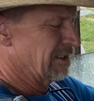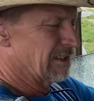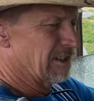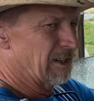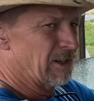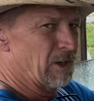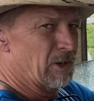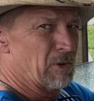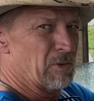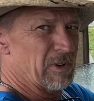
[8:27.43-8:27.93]
I
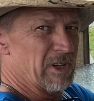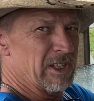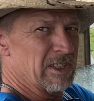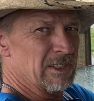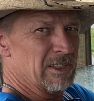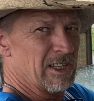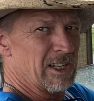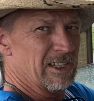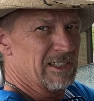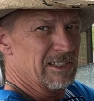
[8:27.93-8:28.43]

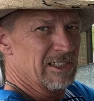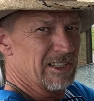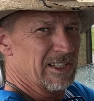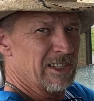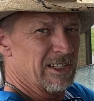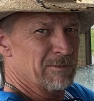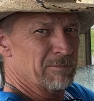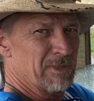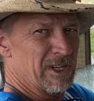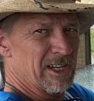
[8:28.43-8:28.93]
always like to
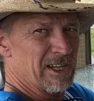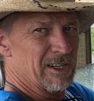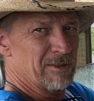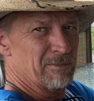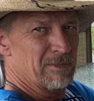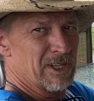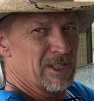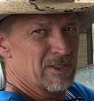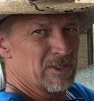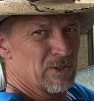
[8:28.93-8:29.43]
give mine
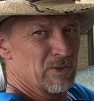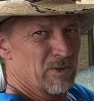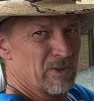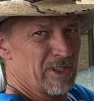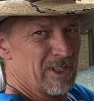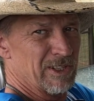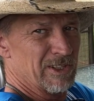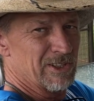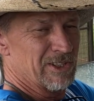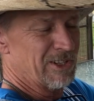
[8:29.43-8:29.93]
about
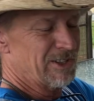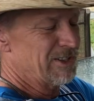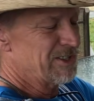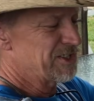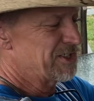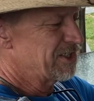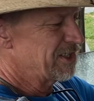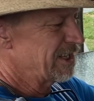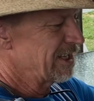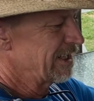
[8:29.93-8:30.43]
20 to 30
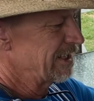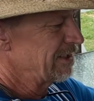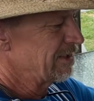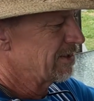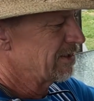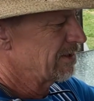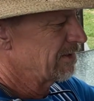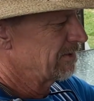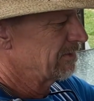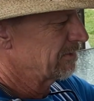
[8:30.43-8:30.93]
seconds.